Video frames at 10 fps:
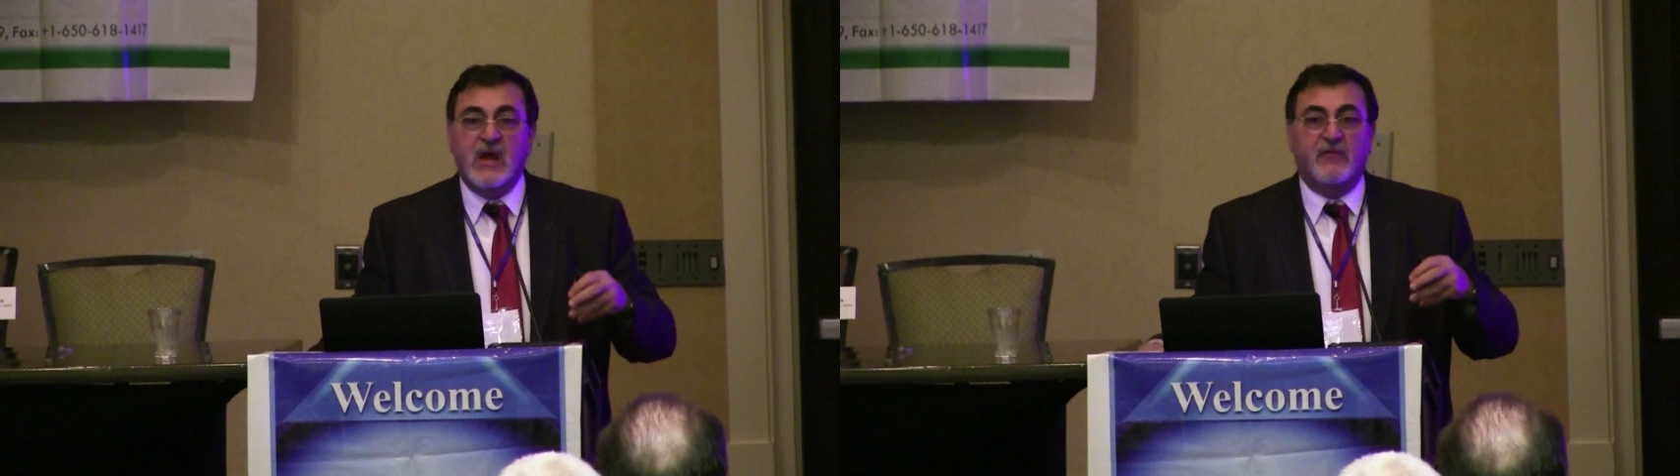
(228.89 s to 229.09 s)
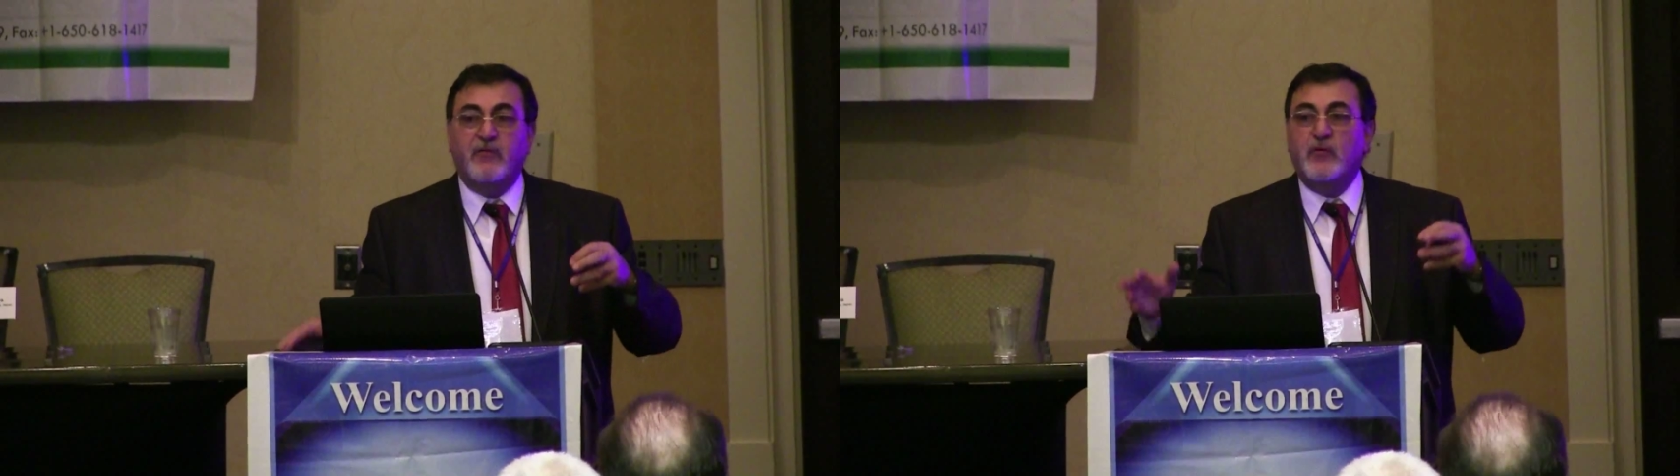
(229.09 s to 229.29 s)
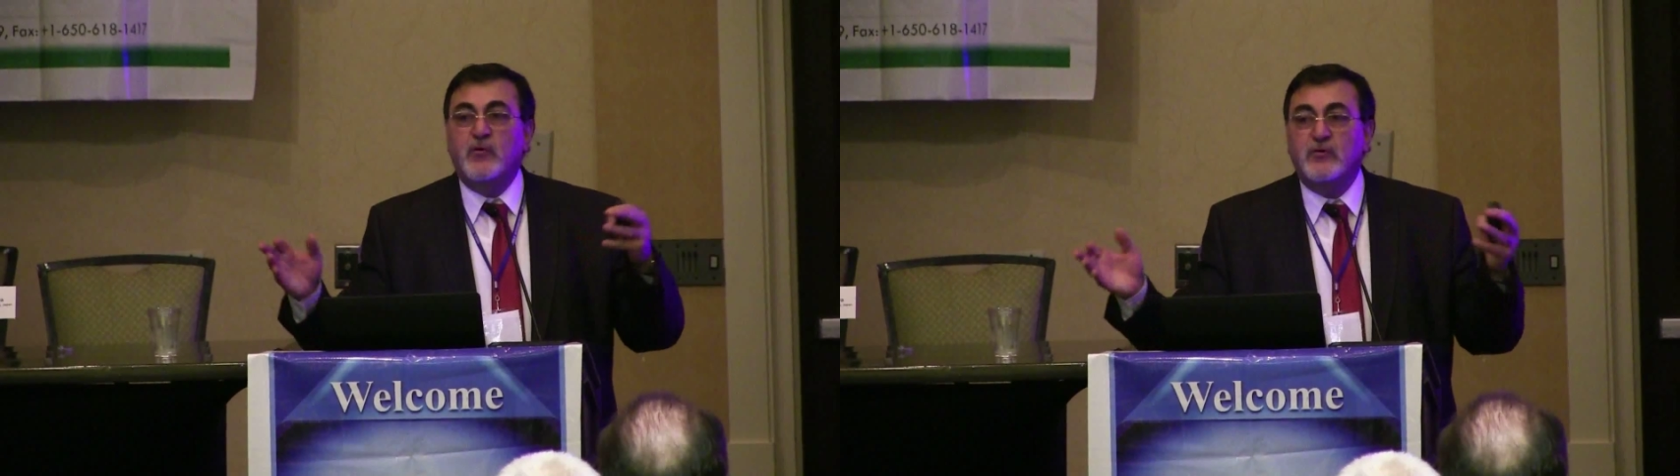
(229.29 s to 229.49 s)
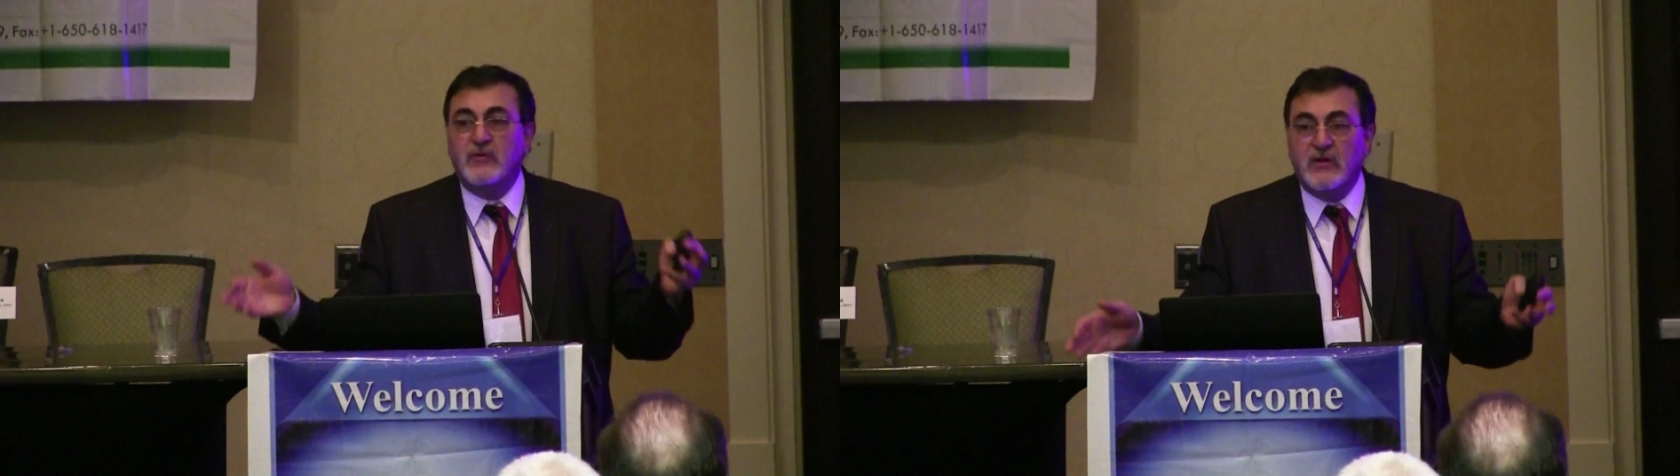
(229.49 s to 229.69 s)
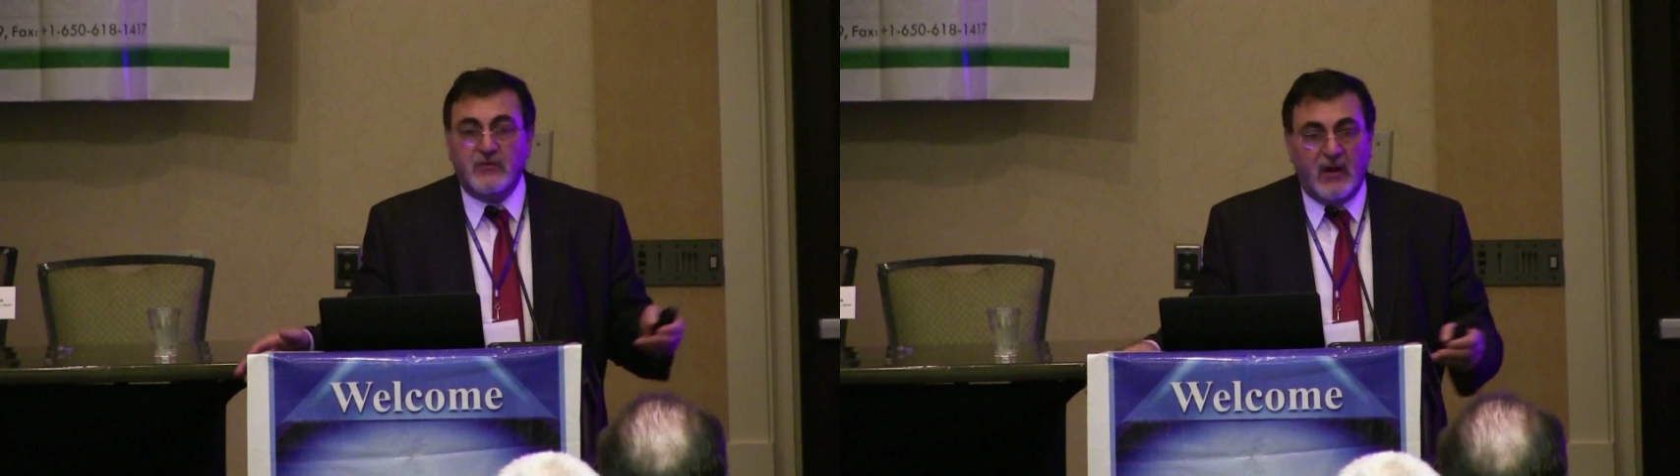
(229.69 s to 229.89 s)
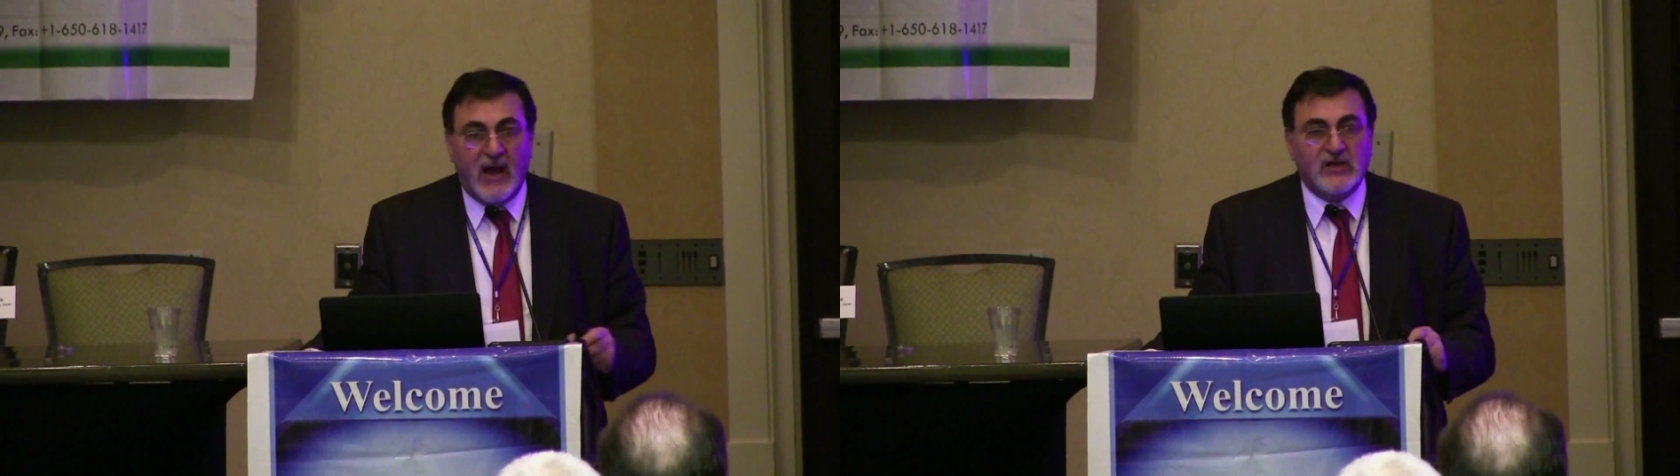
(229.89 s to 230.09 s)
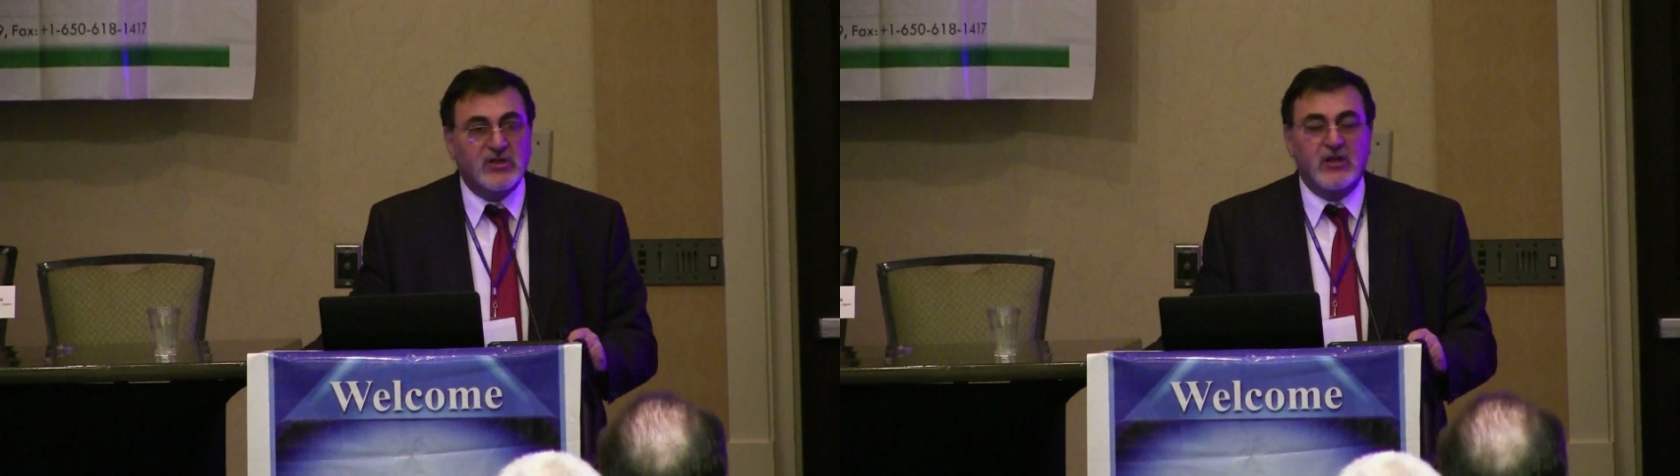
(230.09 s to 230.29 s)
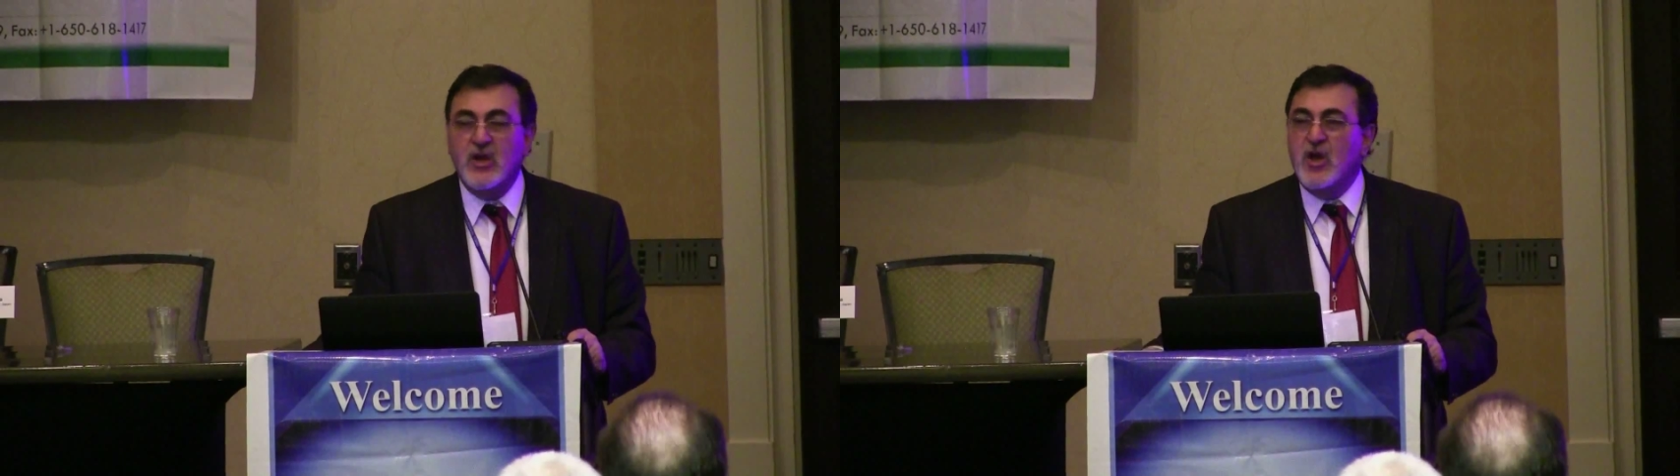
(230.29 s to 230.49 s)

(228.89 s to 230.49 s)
food interaction.